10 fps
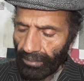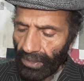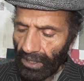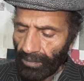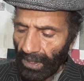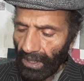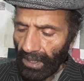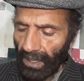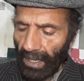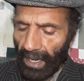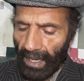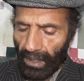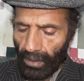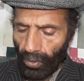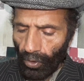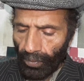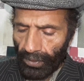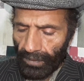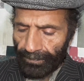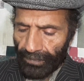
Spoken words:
people and groups